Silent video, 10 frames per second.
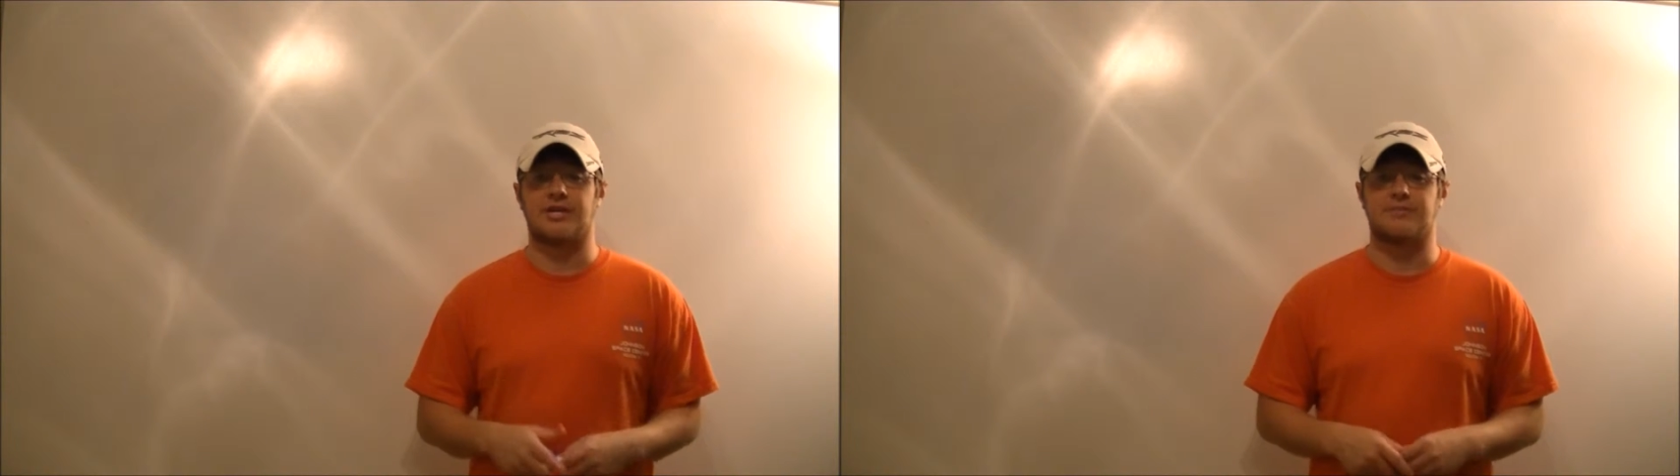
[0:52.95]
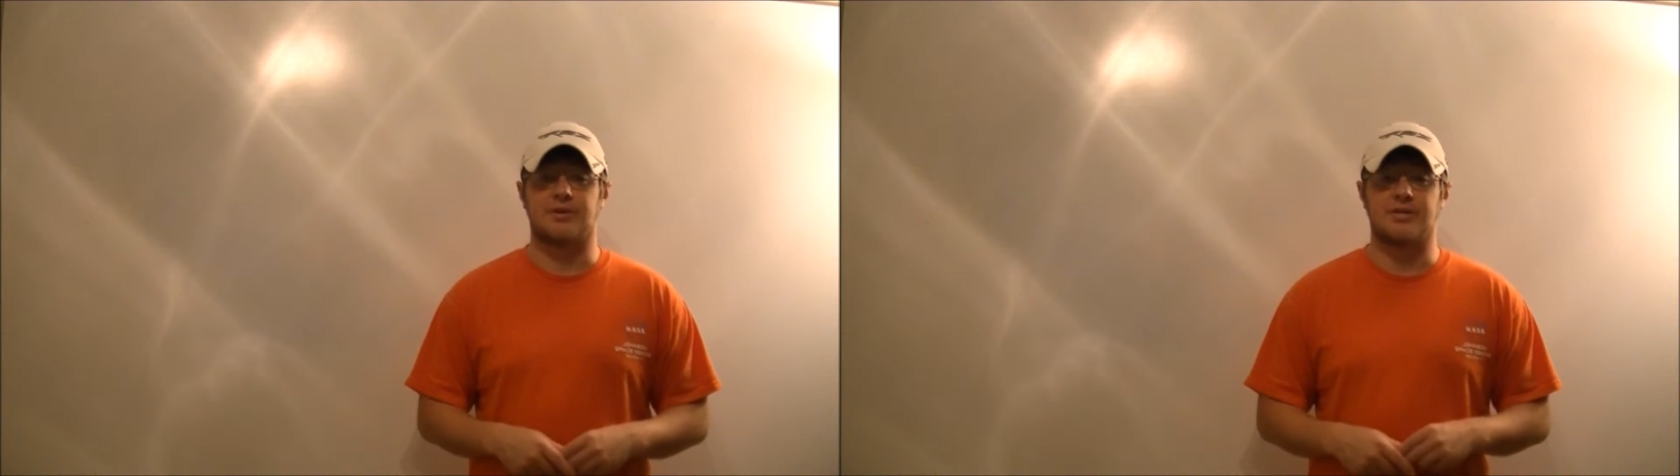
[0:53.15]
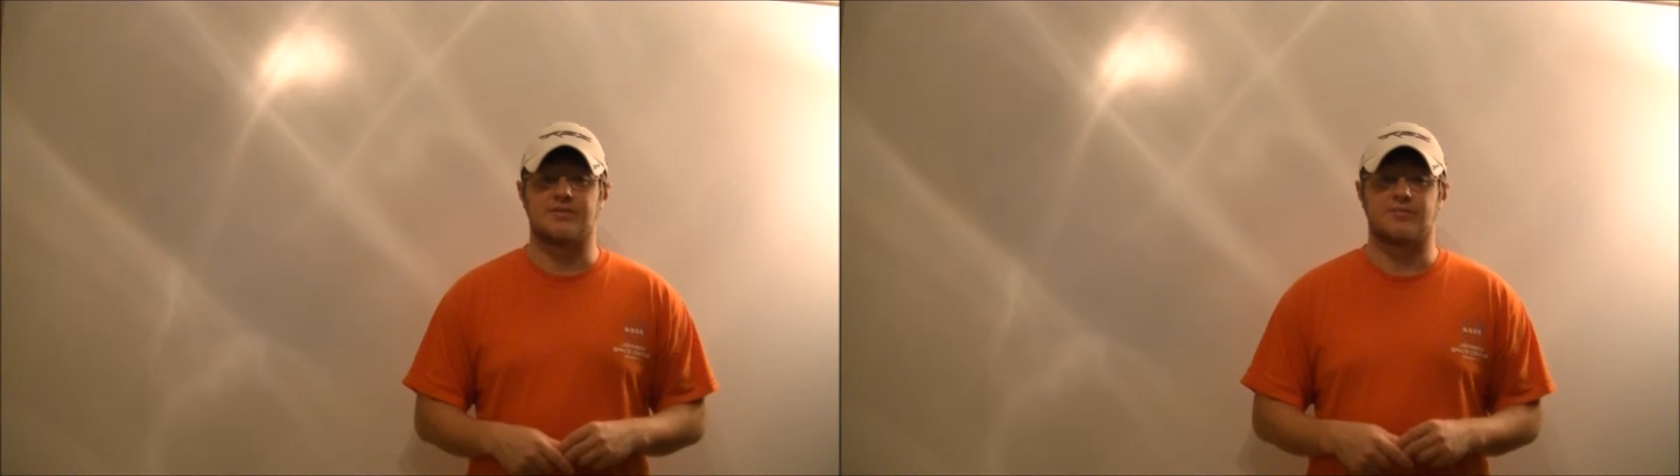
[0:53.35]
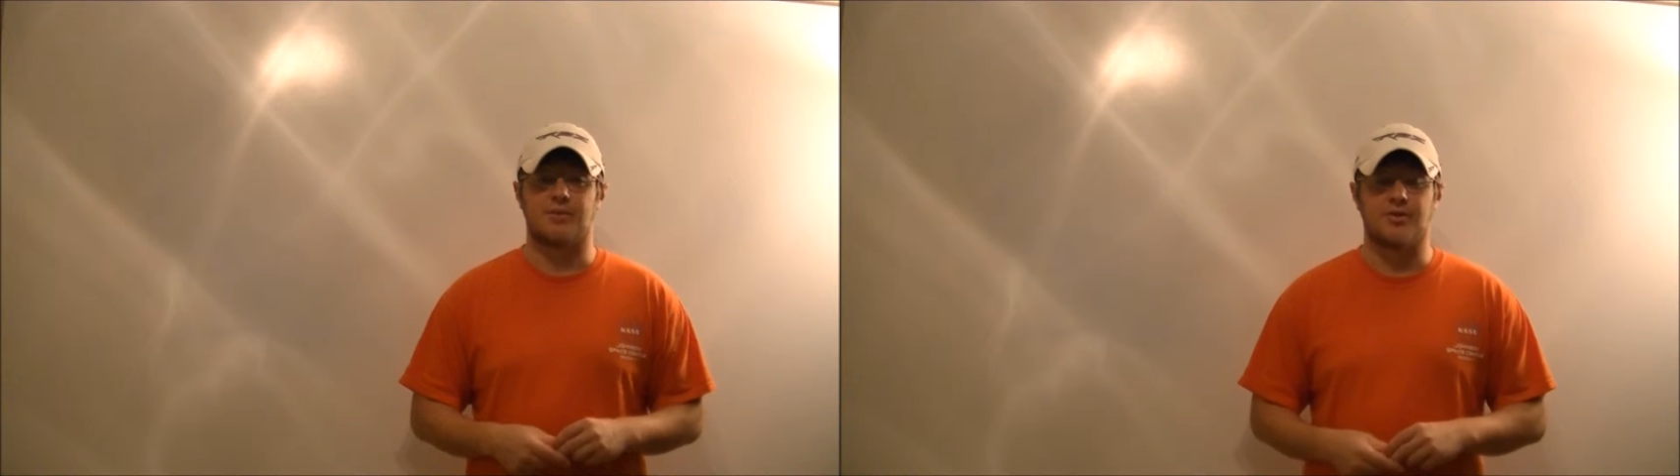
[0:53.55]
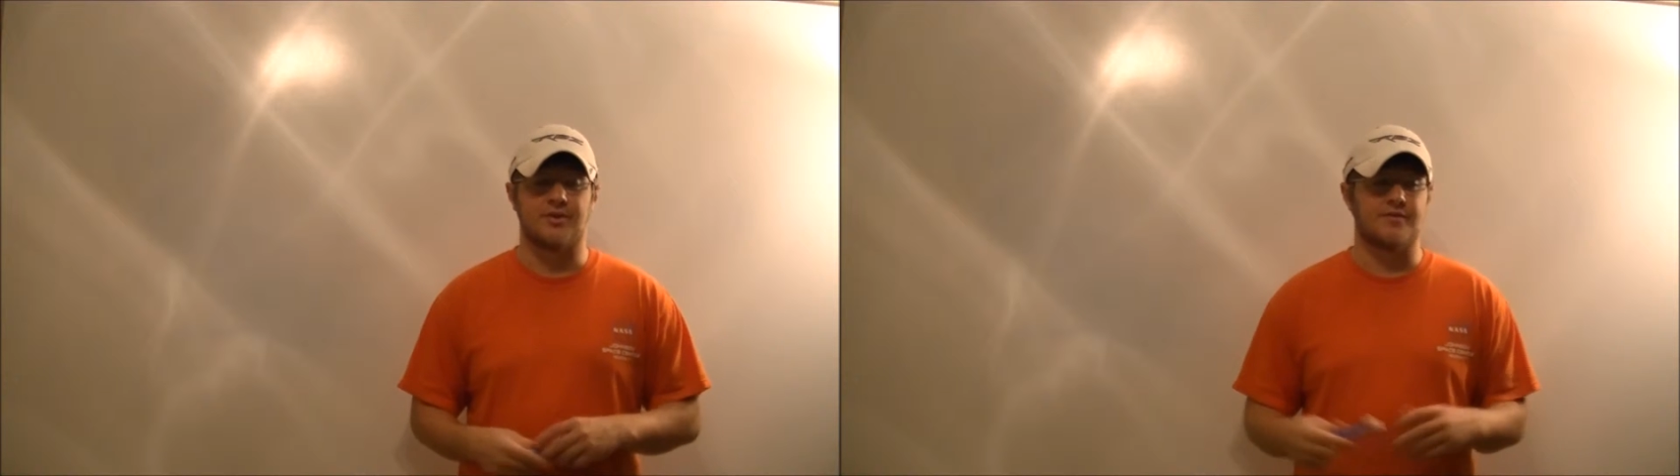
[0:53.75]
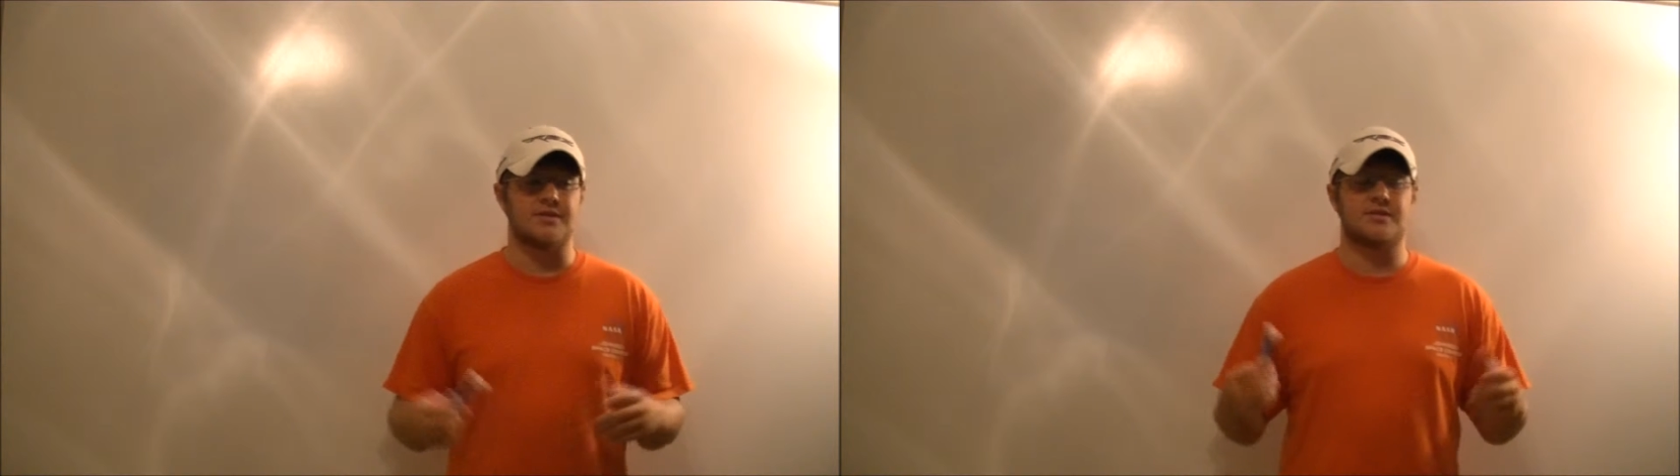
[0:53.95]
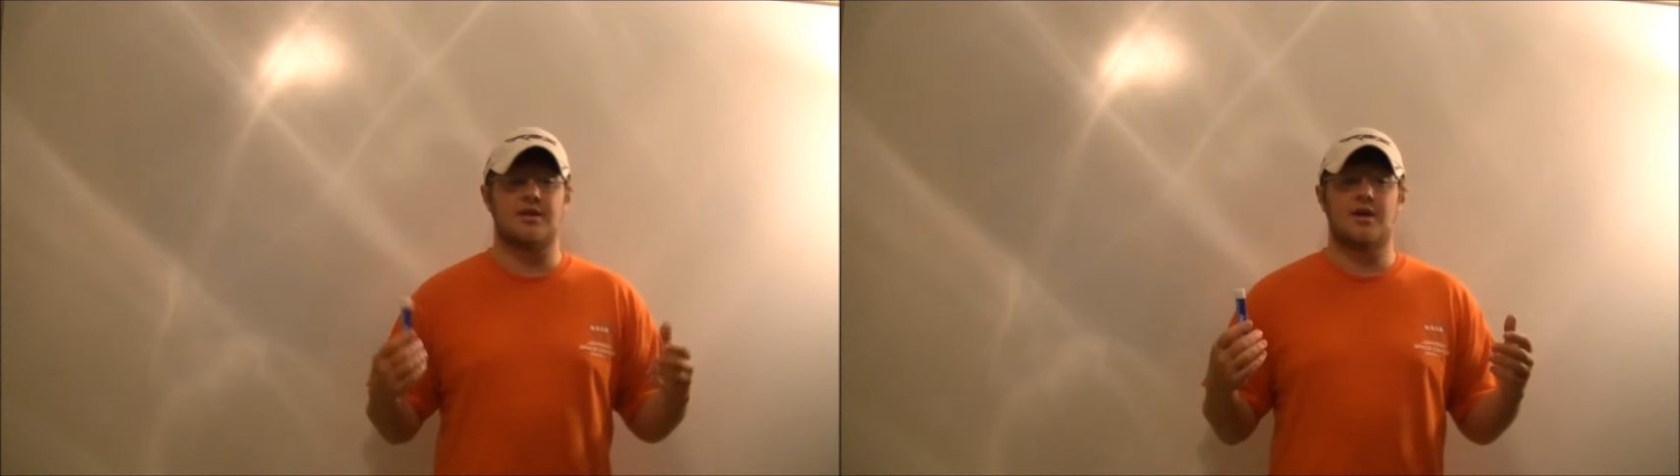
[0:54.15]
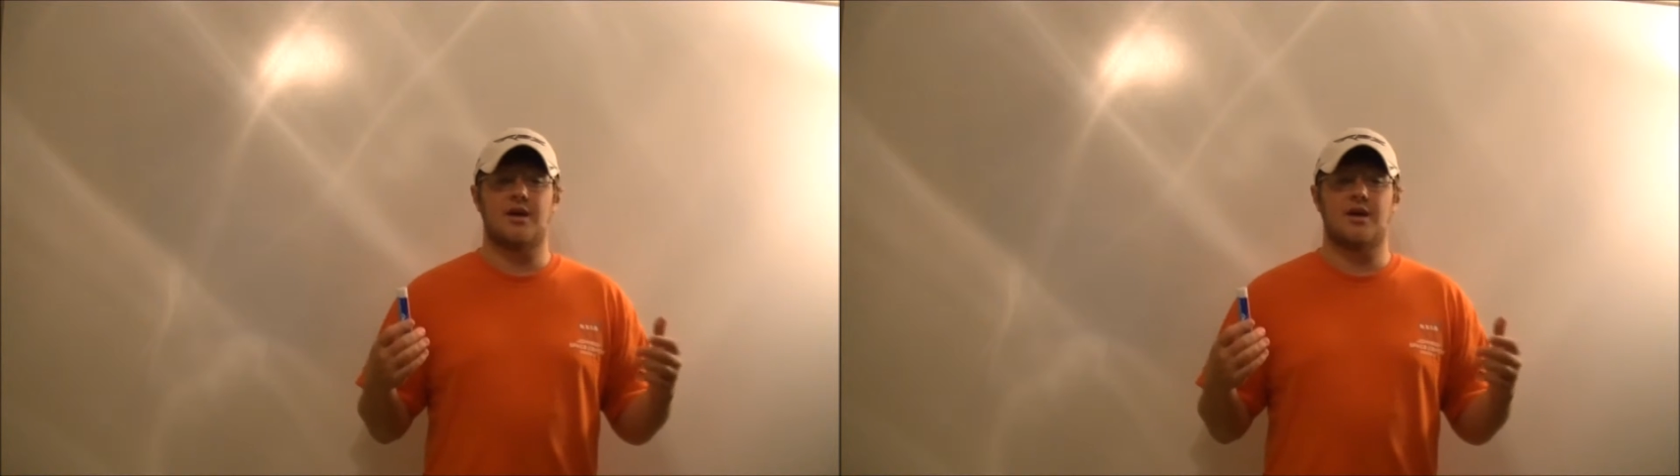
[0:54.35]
experience for both of us.